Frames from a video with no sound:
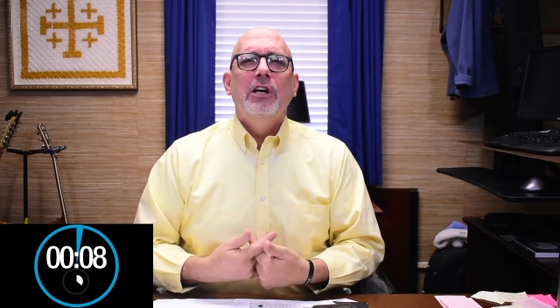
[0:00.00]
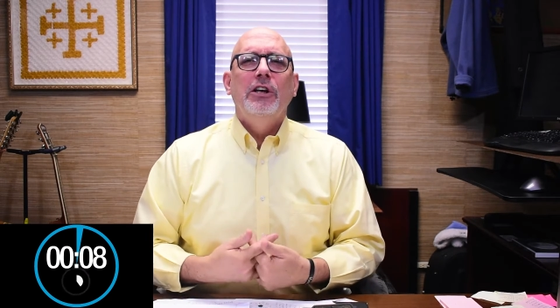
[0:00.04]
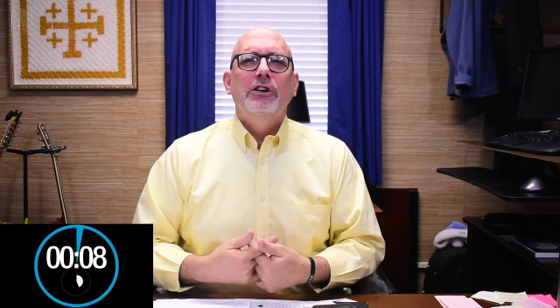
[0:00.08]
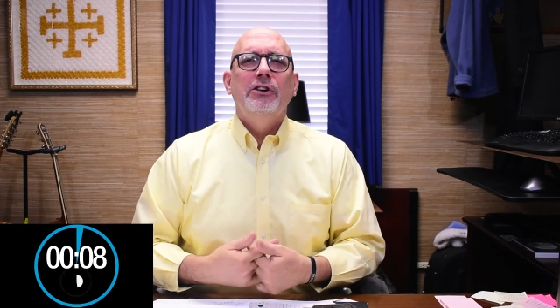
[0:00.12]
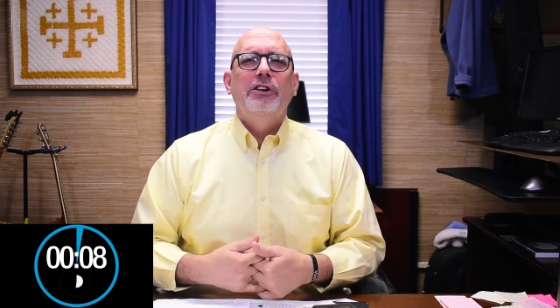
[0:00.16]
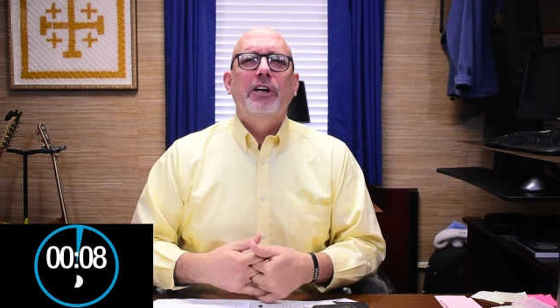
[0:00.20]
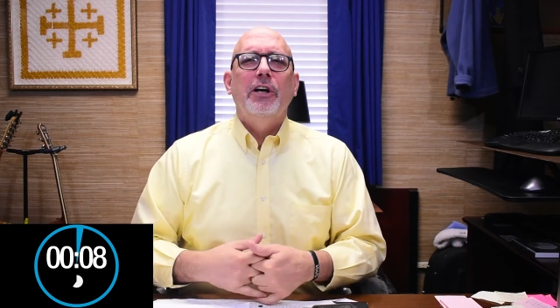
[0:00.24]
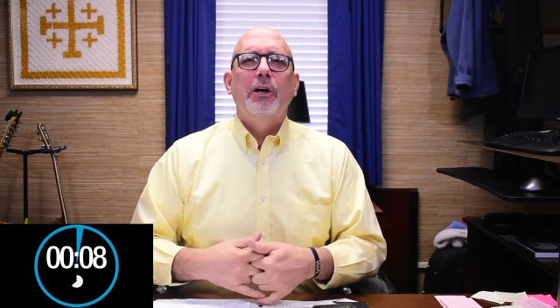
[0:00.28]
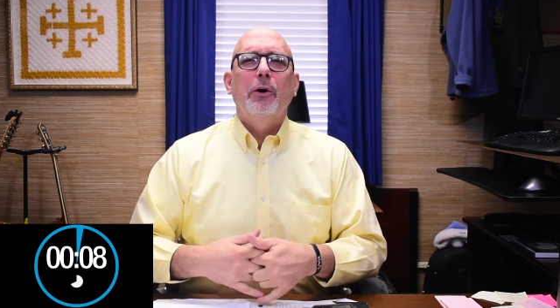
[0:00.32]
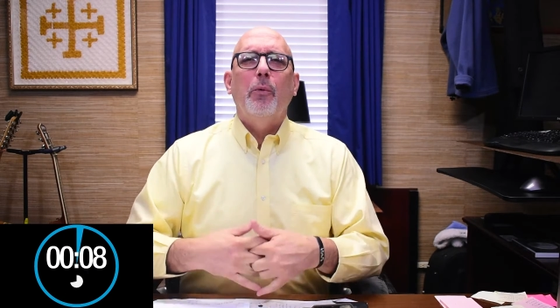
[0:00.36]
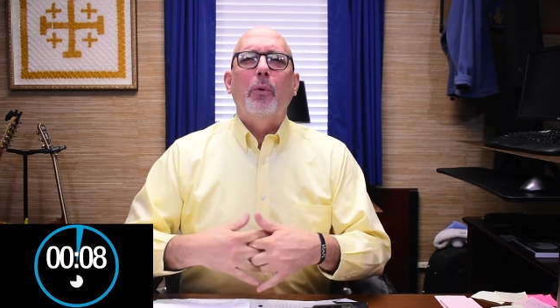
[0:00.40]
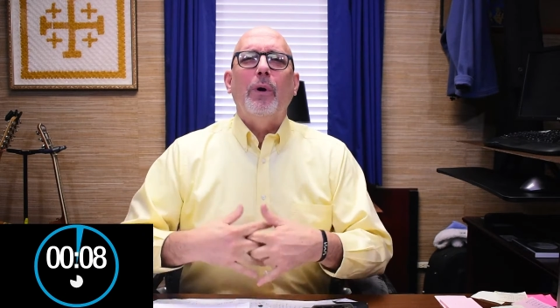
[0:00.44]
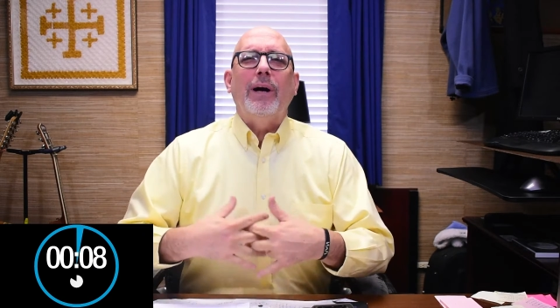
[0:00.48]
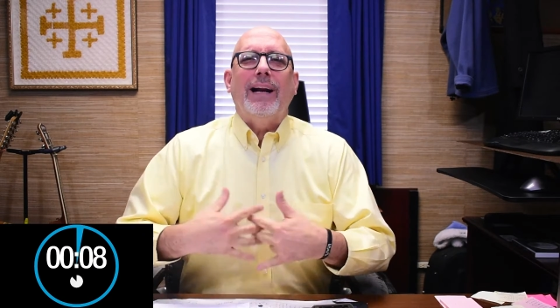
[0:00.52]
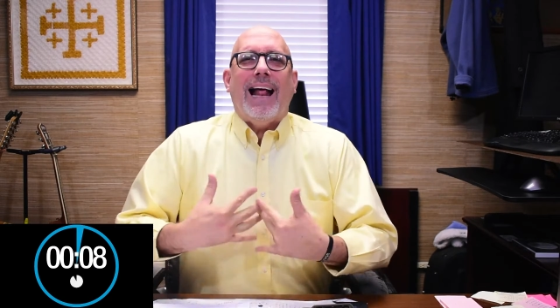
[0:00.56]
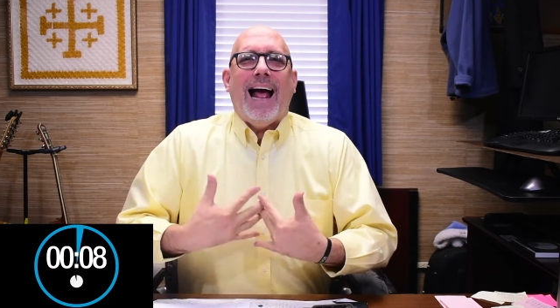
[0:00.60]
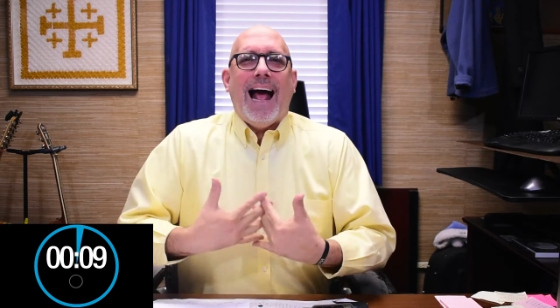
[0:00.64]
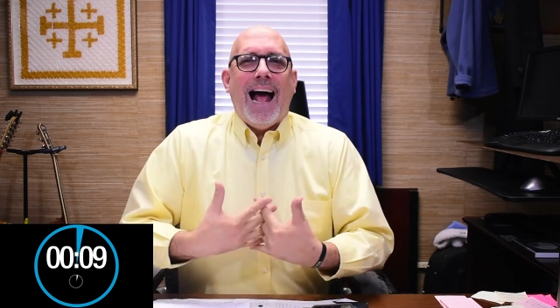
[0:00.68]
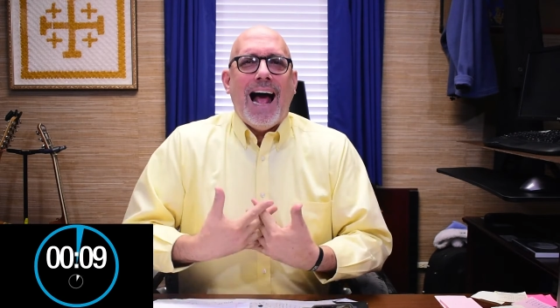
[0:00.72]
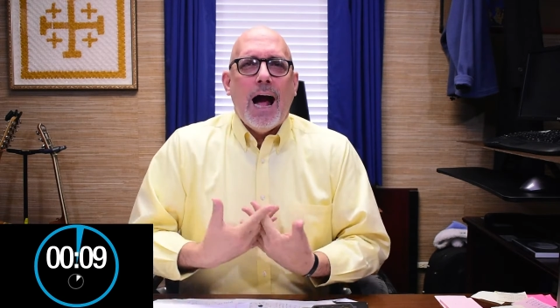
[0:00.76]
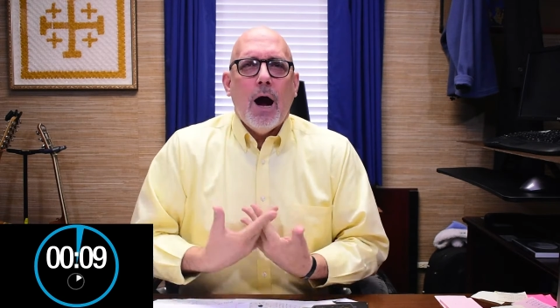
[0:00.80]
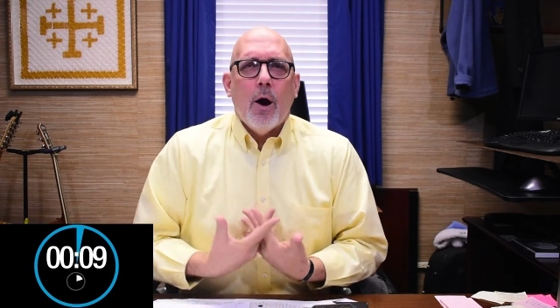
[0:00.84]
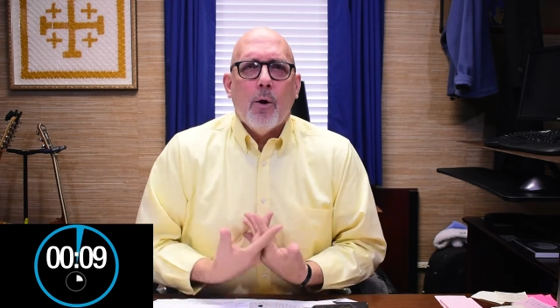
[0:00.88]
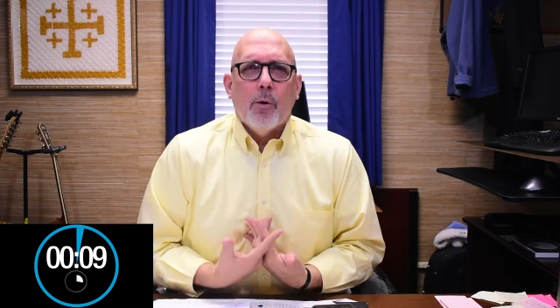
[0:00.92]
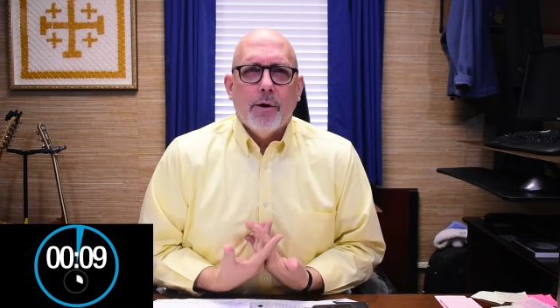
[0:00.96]
share what
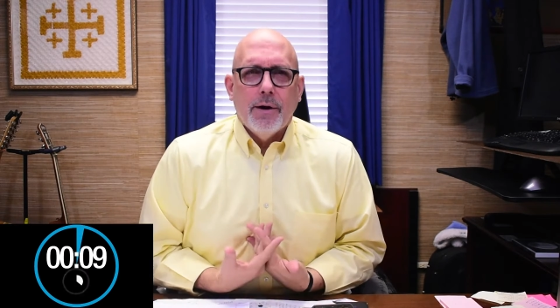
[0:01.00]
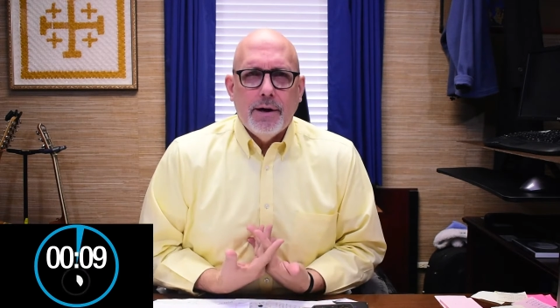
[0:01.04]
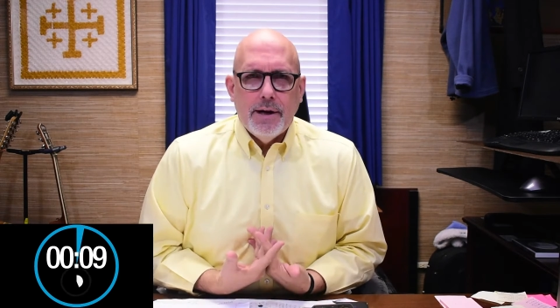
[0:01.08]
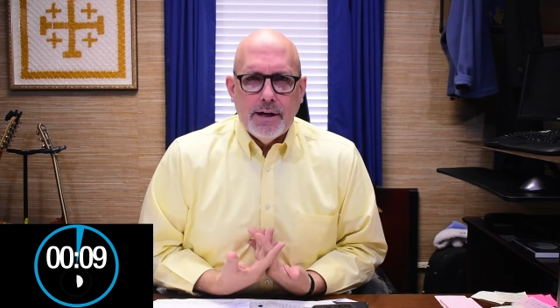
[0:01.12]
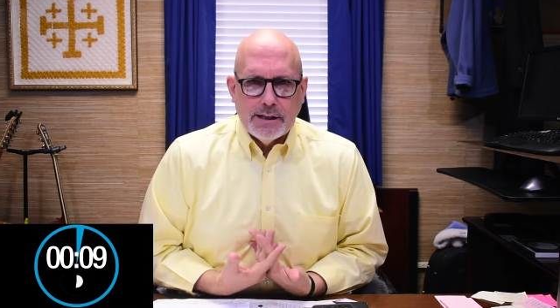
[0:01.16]
our